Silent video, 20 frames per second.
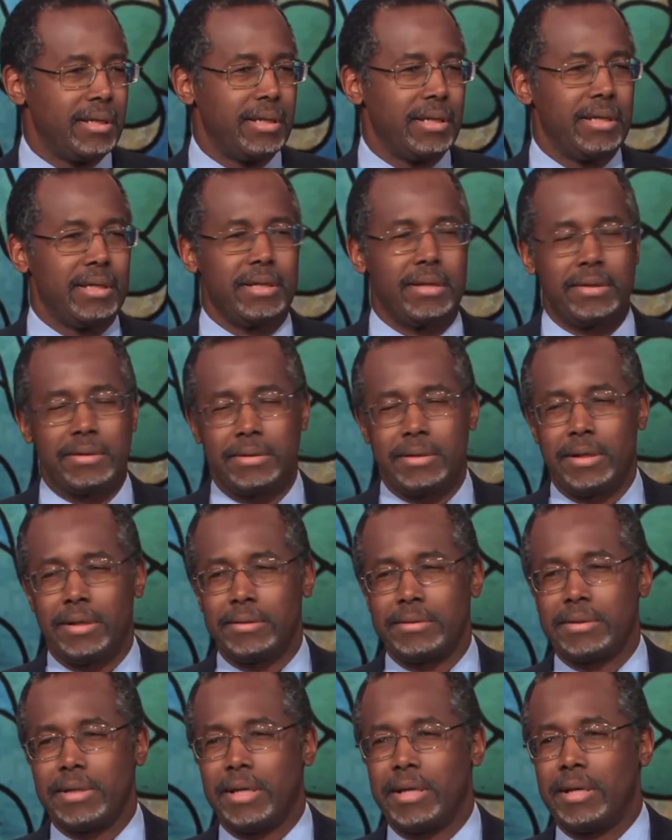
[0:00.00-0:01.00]

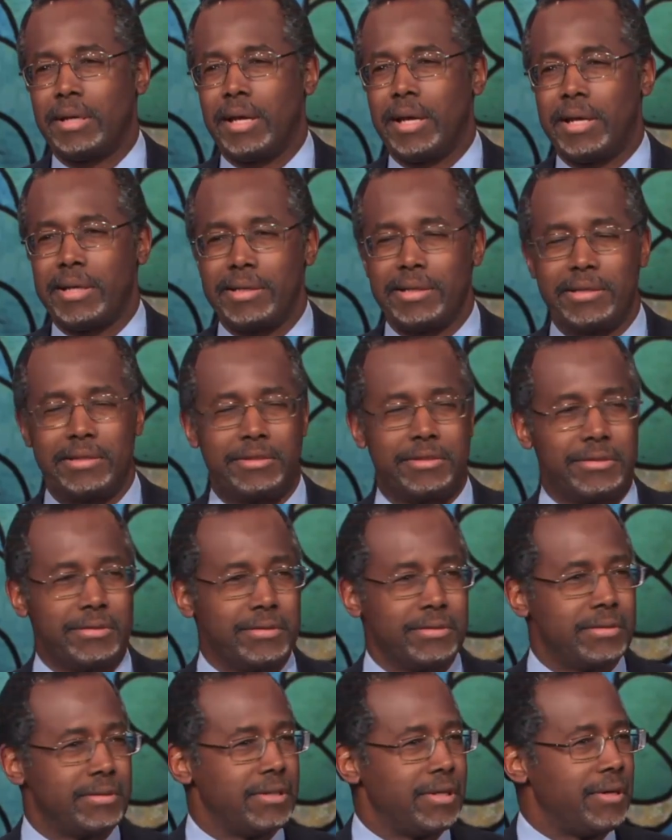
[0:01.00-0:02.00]
adults had a lot of issues.
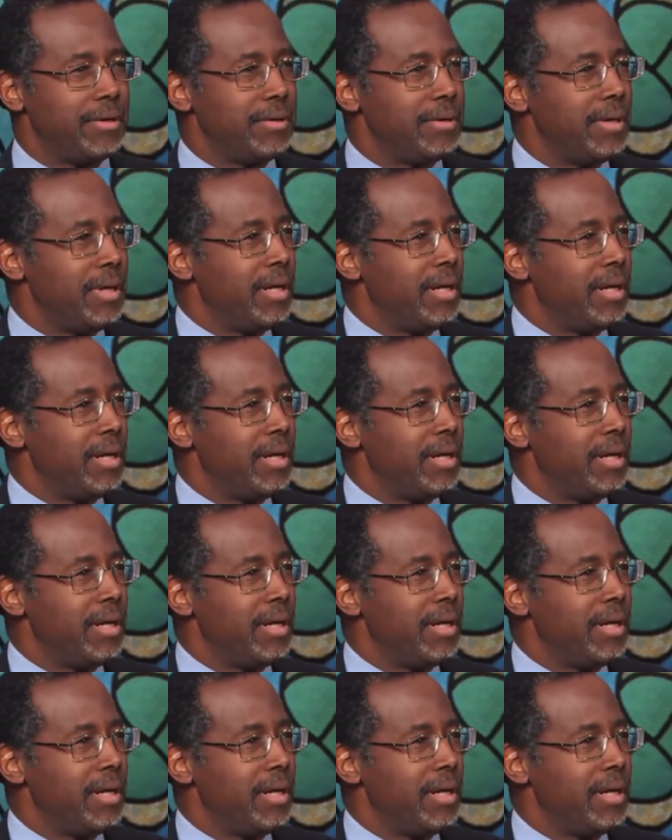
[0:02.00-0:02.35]
So